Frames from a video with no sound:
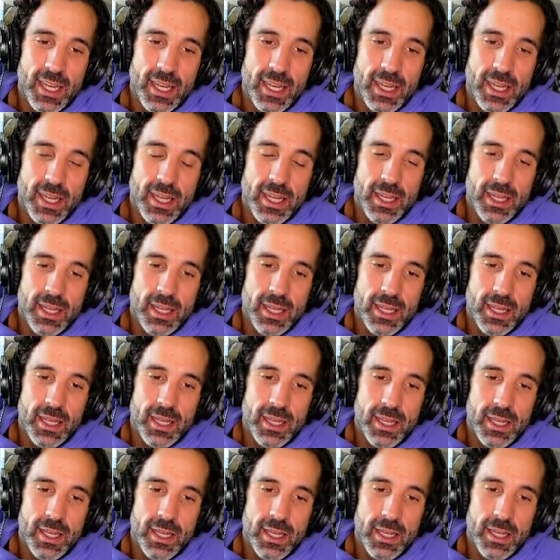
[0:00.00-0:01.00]

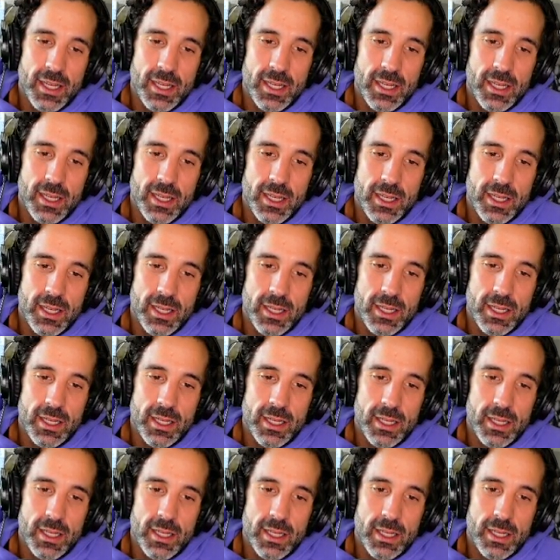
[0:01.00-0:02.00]

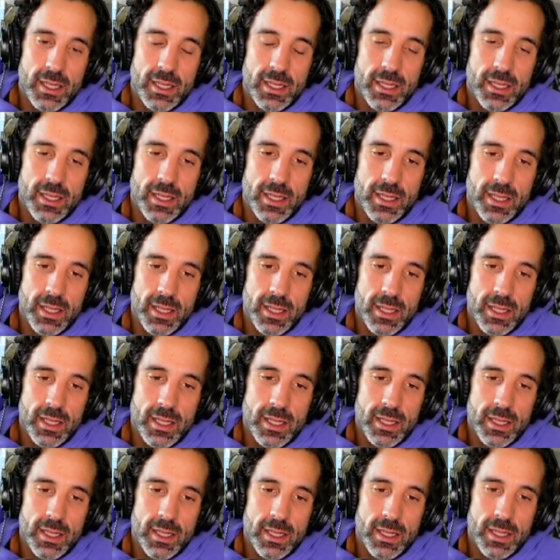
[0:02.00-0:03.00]

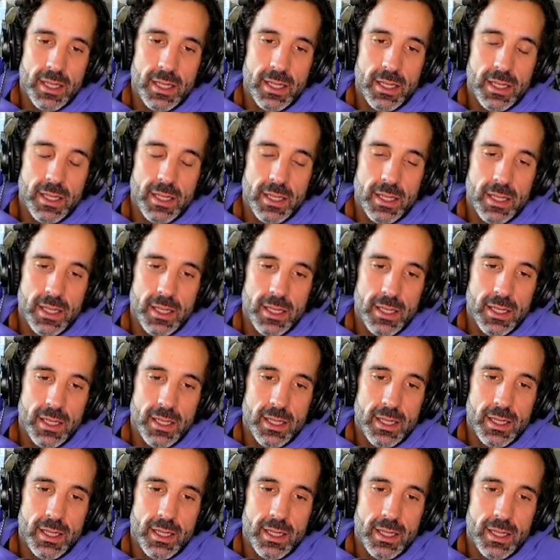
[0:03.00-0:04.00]

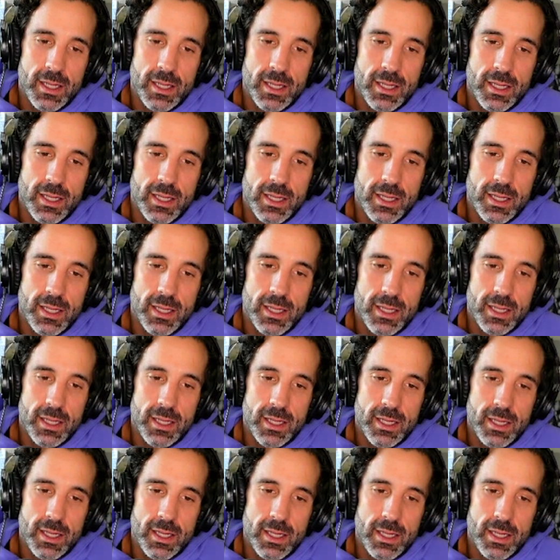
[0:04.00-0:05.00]

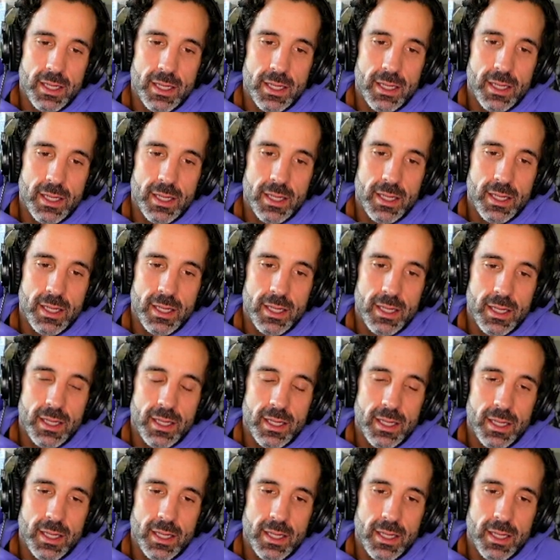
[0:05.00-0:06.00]

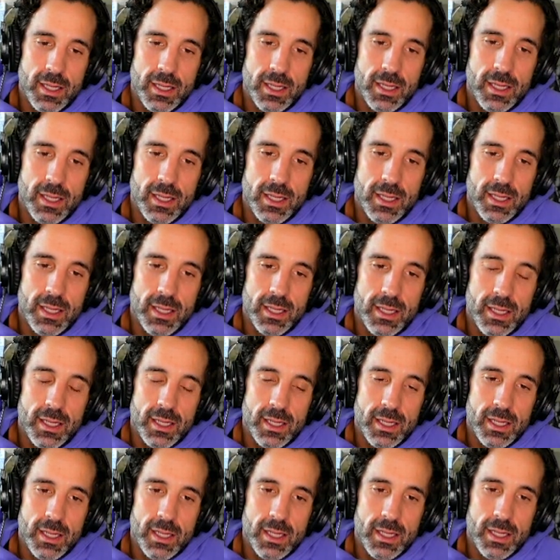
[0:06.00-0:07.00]

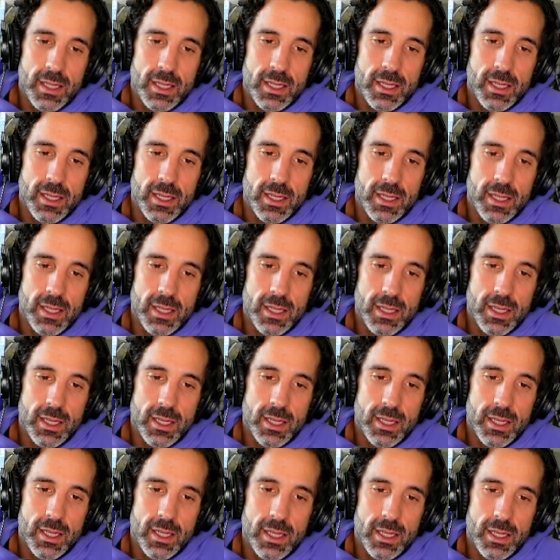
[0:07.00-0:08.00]
(not speaking)